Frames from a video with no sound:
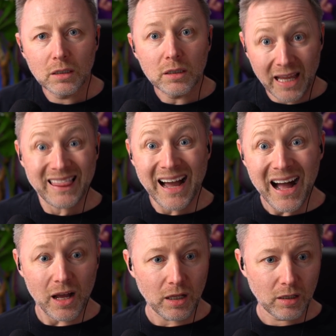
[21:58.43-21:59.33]
Like
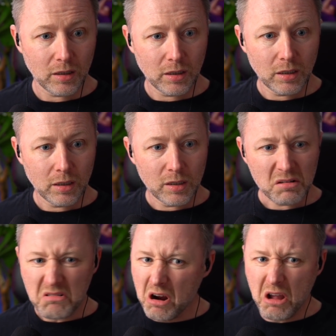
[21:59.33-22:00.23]
that.
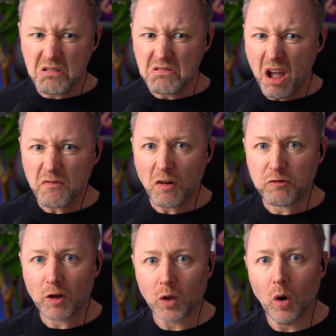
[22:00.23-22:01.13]
I never
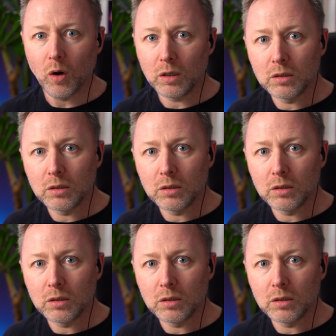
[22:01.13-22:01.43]
forgot.